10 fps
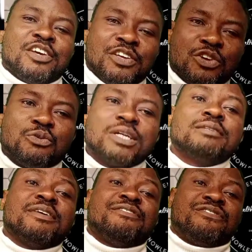you will
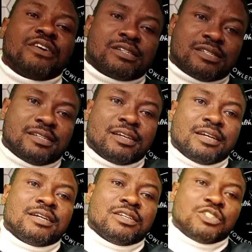be first
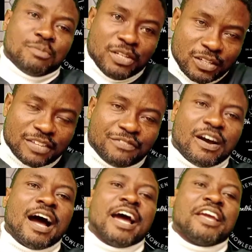to be
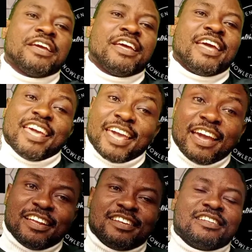notified.
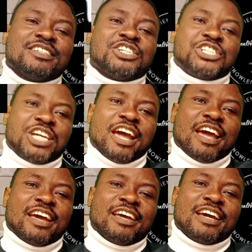Again,
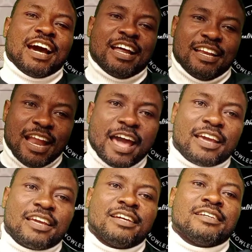share and
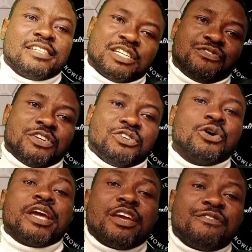like this
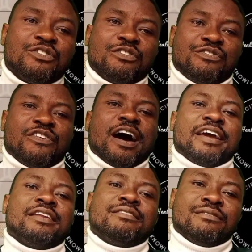video if you
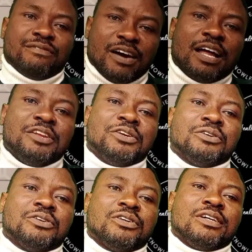find value.
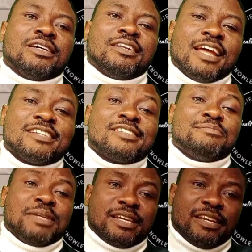Let's
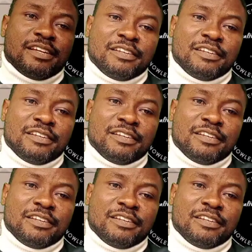begin.